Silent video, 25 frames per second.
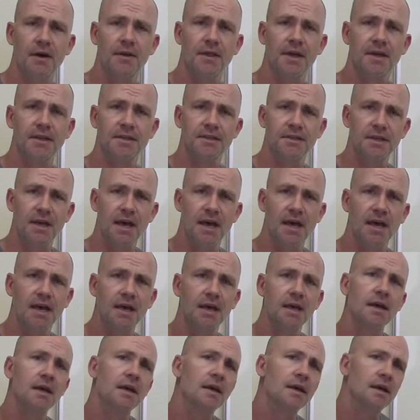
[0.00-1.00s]

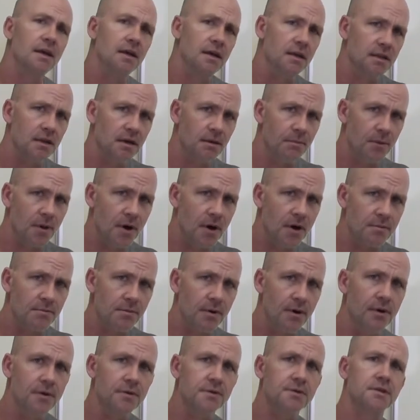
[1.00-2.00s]
say in their blog
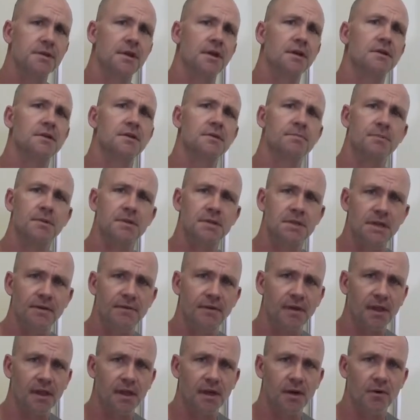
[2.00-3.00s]
post they're
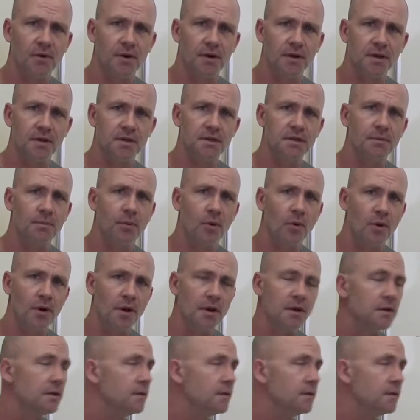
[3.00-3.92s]
specifically going to support it.